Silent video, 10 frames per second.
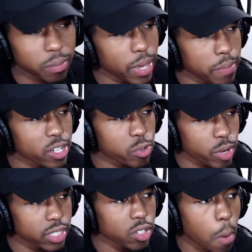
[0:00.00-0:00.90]
PetMed
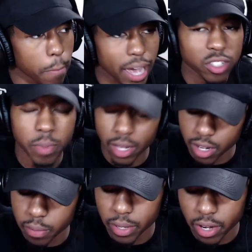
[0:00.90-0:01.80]
Express is gonna bounce back
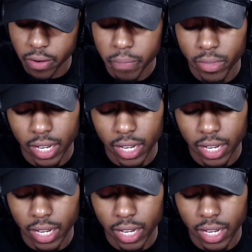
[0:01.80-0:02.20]
up here